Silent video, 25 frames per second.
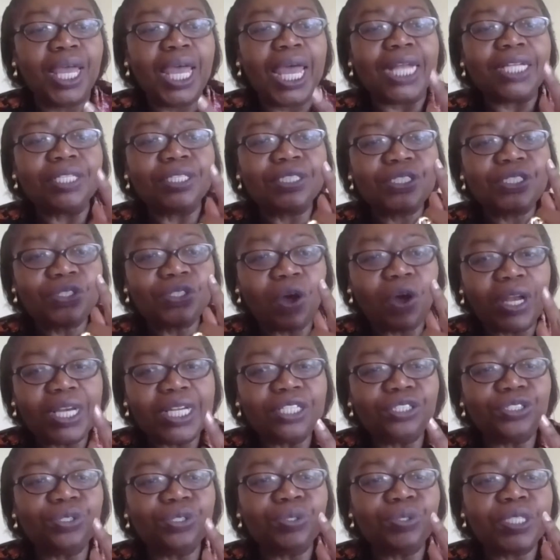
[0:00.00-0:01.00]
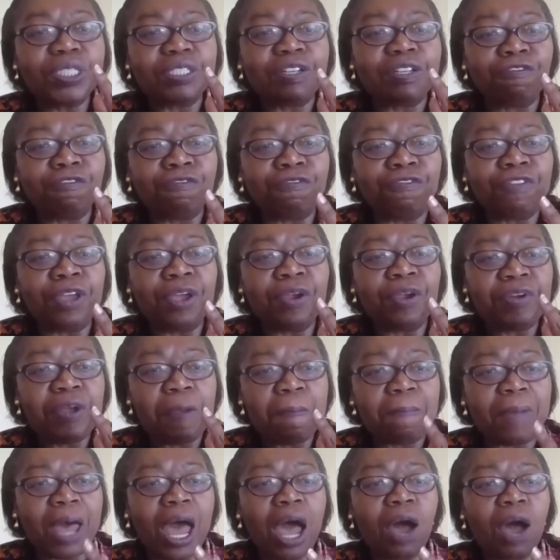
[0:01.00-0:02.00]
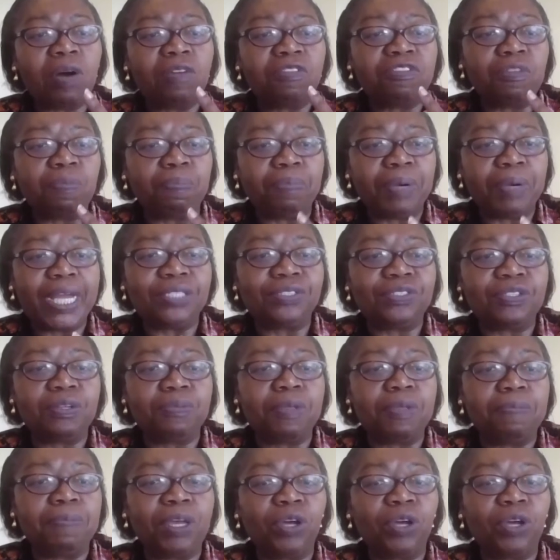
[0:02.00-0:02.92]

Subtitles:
And solitude is a very powerful place to be